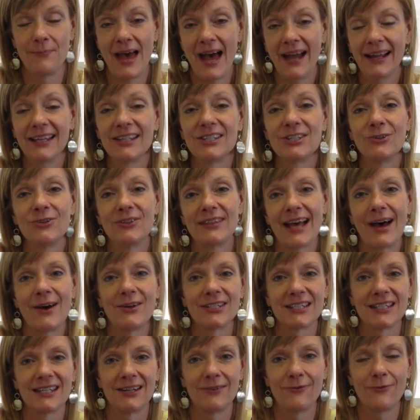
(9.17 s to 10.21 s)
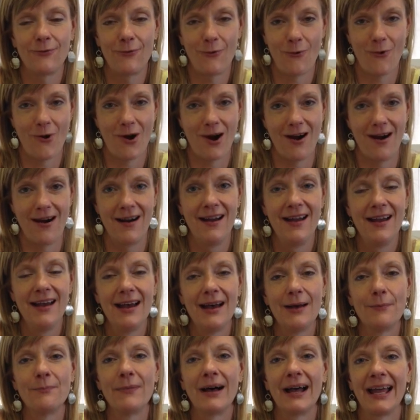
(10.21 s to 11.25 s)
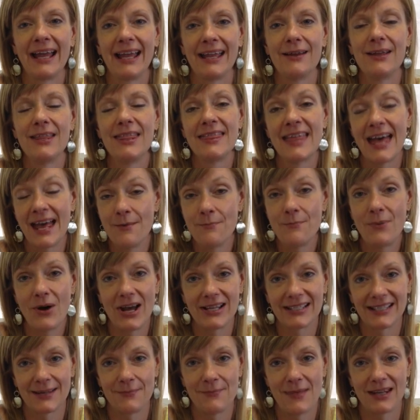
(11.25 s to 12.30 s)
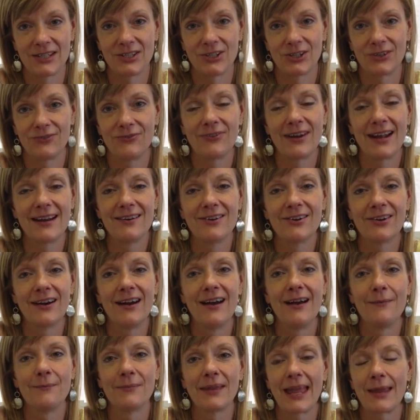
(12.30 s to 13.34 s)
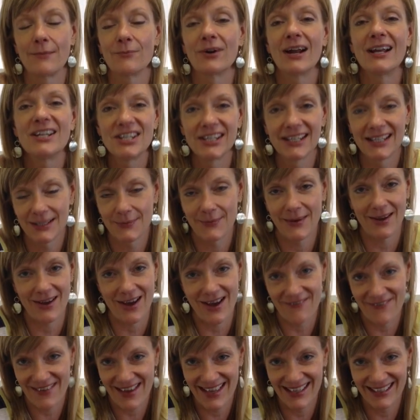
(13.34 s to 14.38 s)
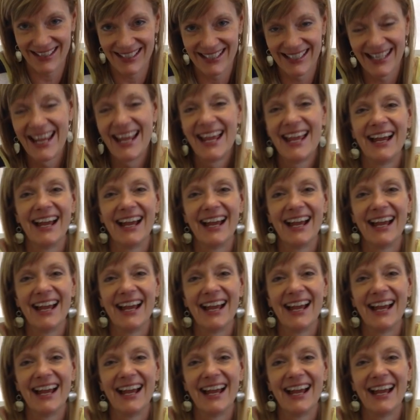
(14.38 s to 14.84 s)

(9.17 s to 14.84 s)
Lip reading: Back in 2004, my then boss and mentor, Fred Crum, came rushing into my office,